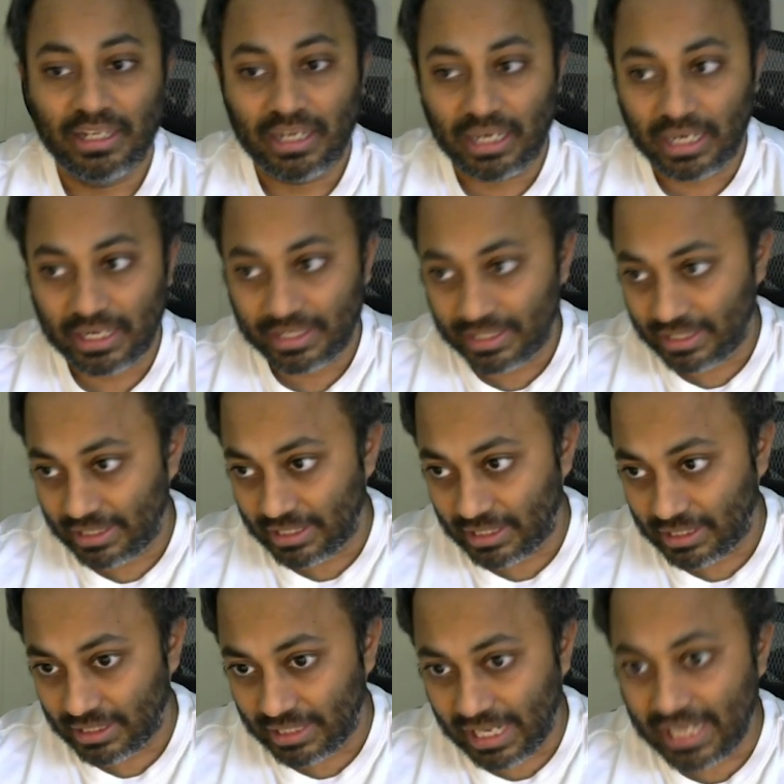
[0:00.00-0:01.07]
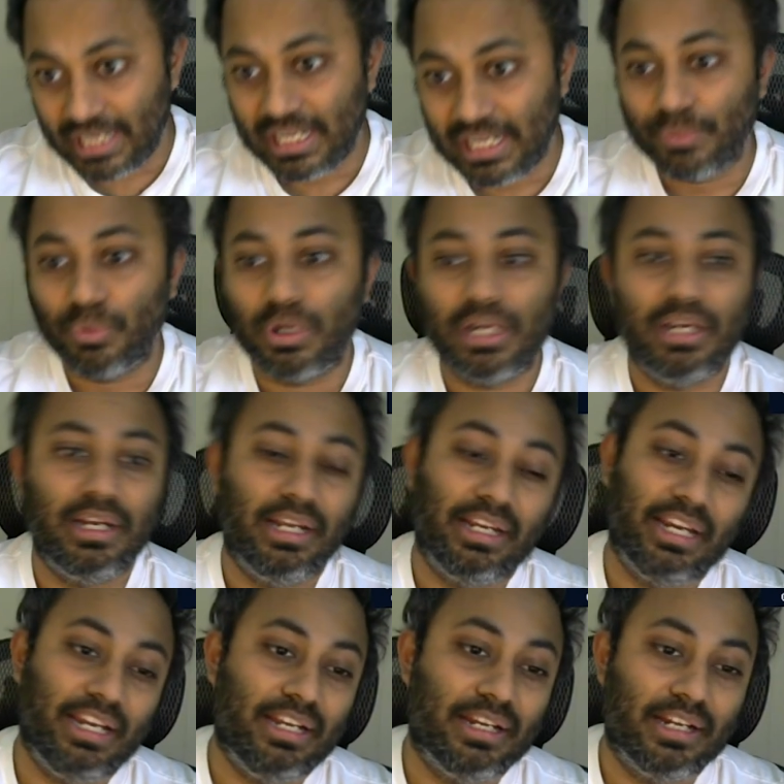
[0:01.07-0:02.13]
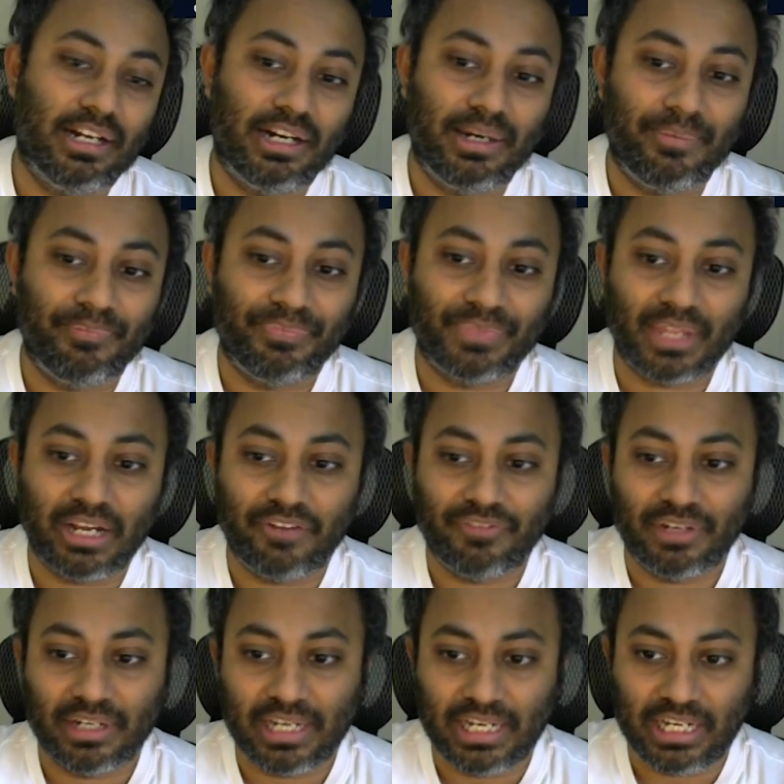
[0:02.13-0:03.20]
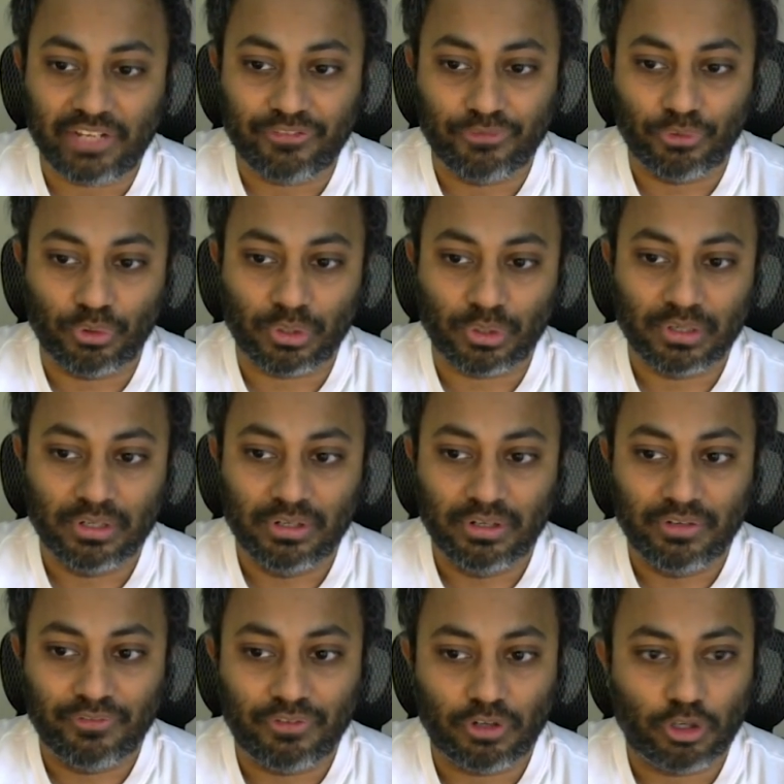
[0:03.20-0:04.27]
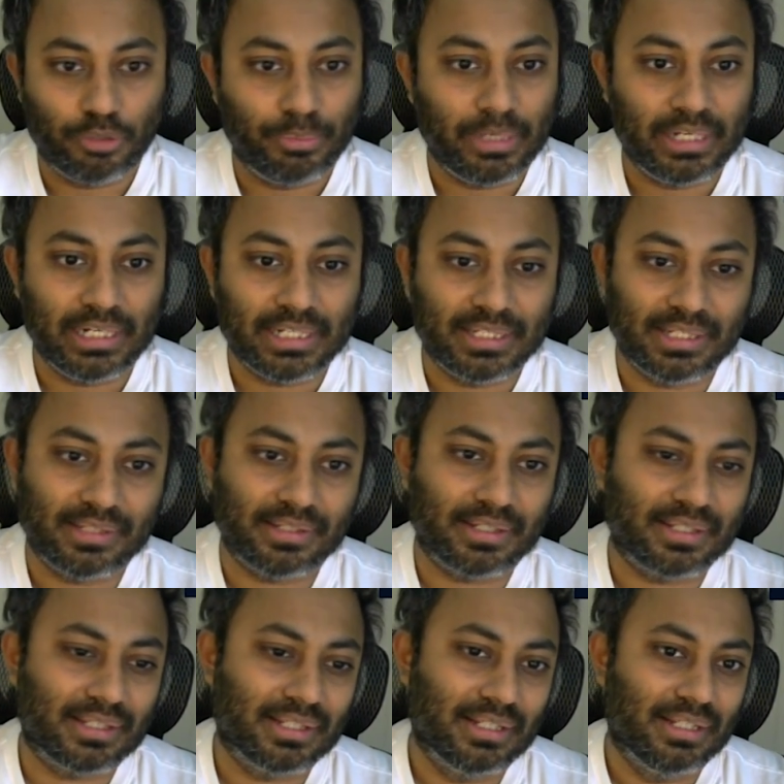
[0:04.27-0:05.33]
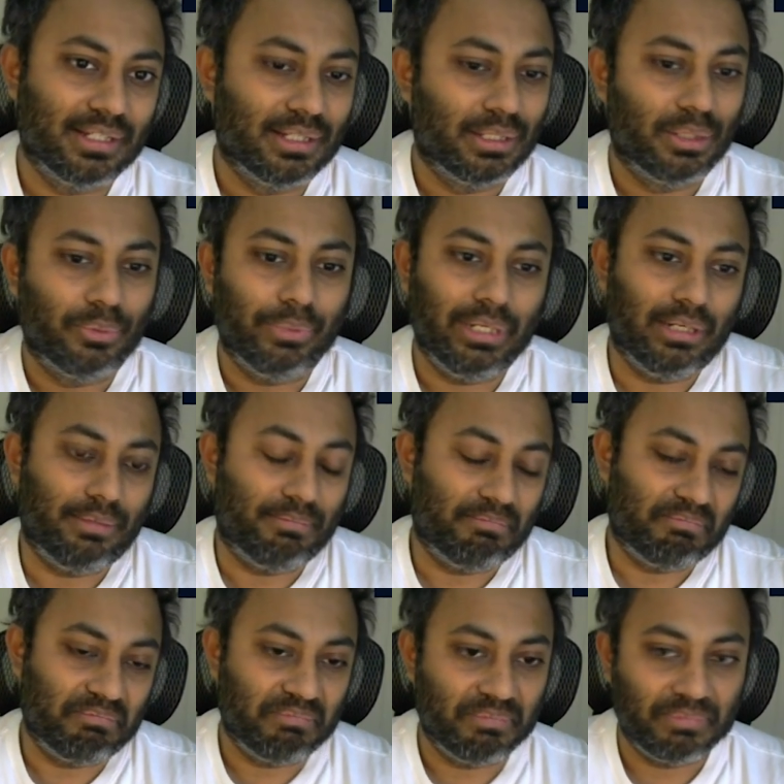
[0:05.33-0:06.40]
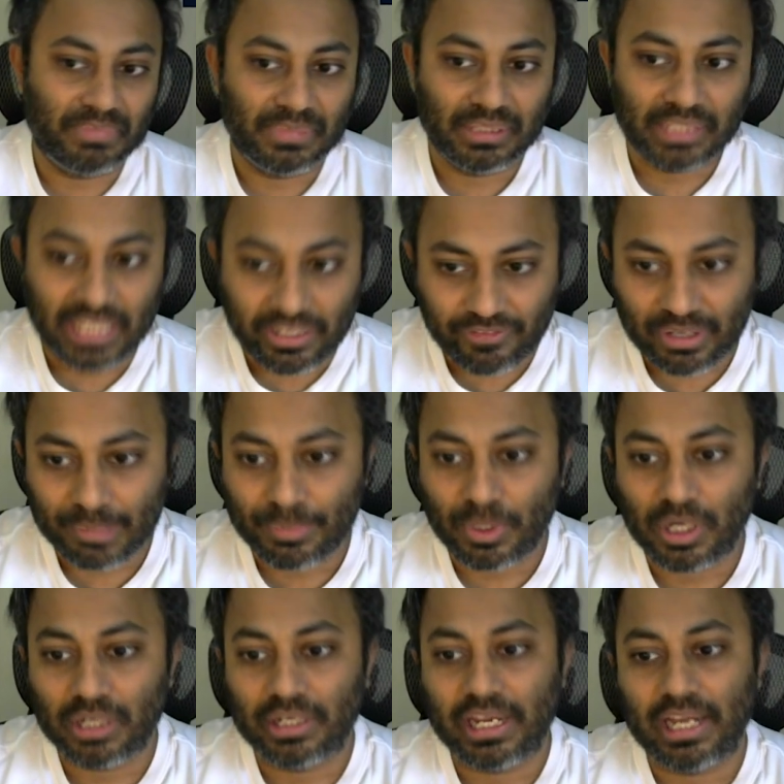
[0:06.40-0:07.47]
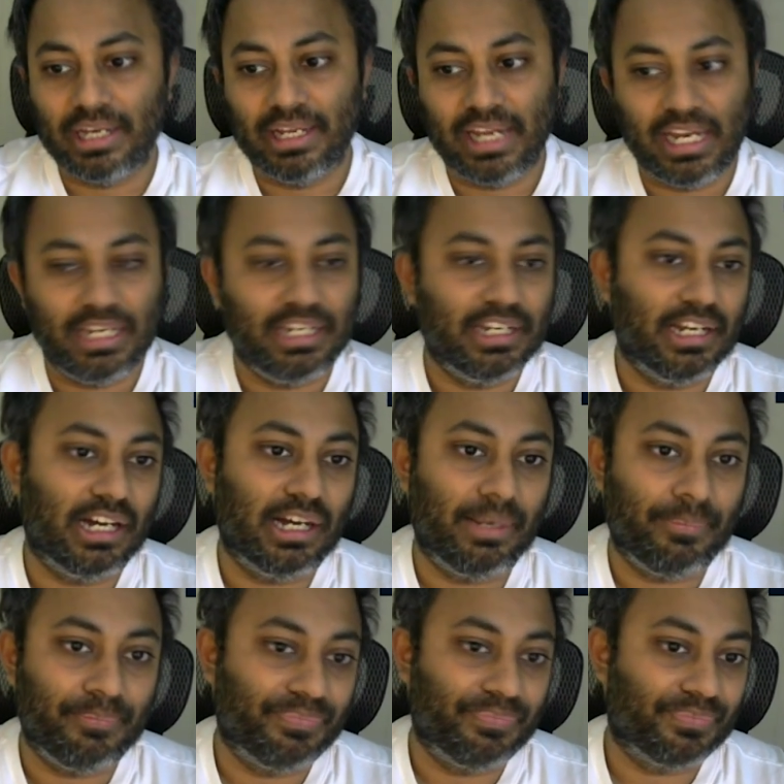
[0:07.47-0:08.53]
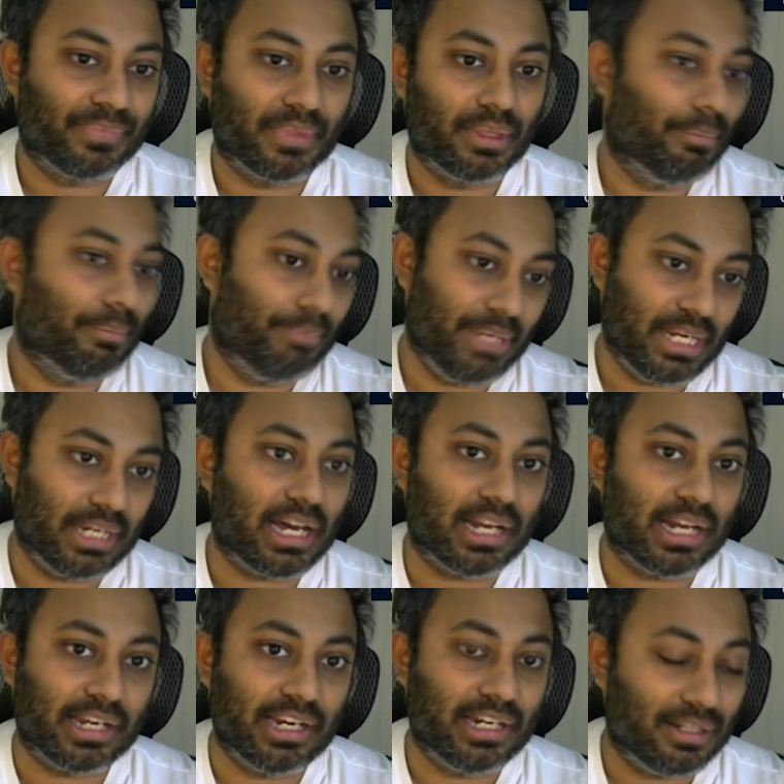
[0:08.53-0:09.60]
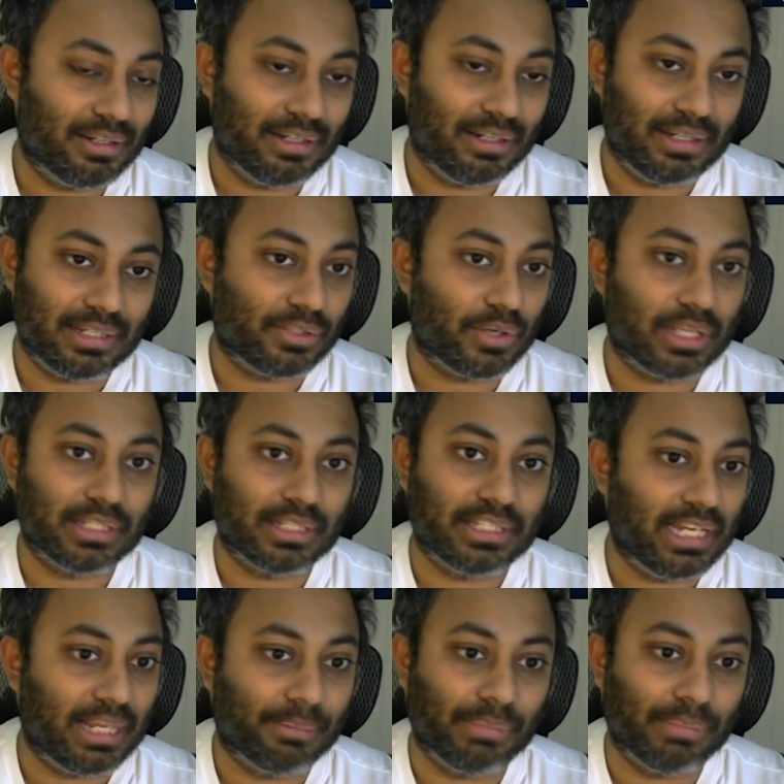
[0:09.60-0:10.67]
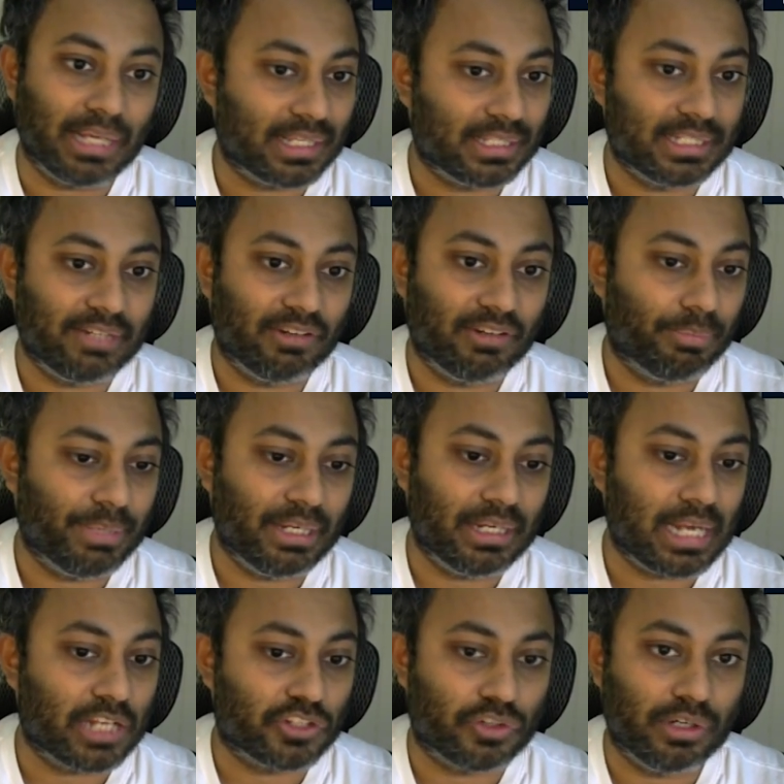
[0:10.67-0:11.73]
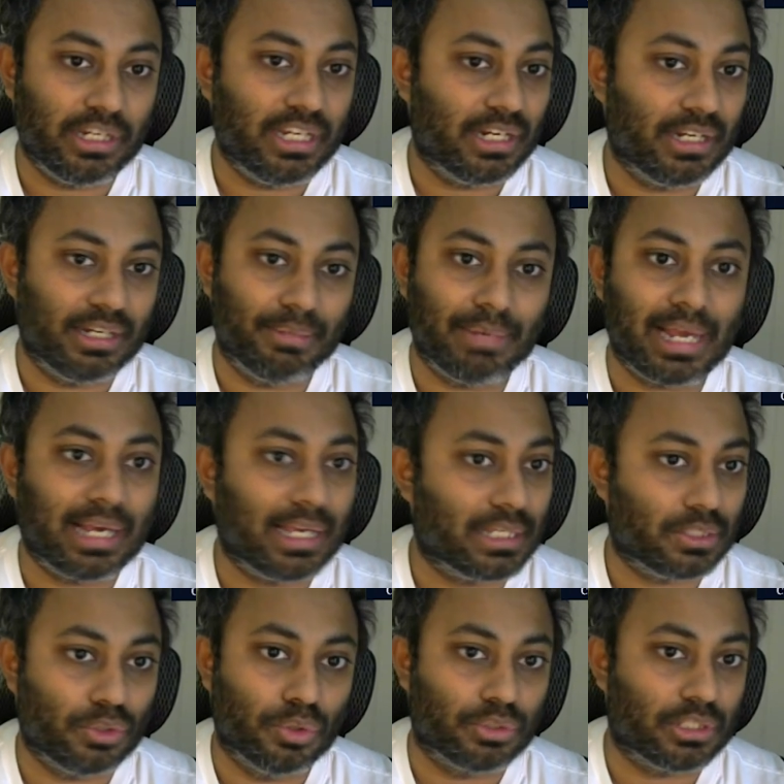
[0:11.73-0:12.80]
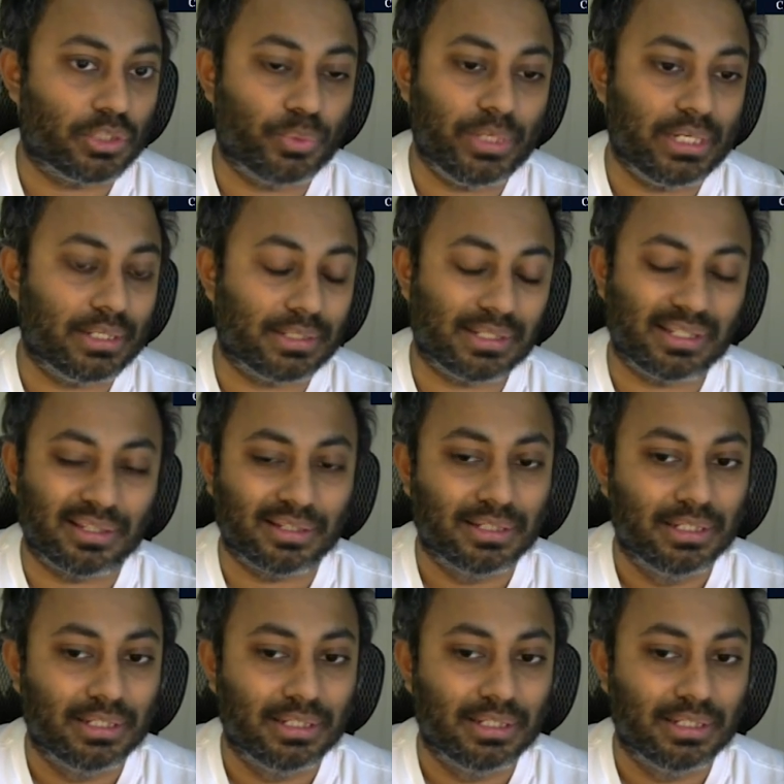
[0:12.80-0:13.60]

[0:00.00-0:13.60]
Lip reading: And knight d1 again, after knight e4 followed by knight c6. Well, the e5 pawn can again be a target. As you can see, like, black is developing naturally, and black has no such weaknesses.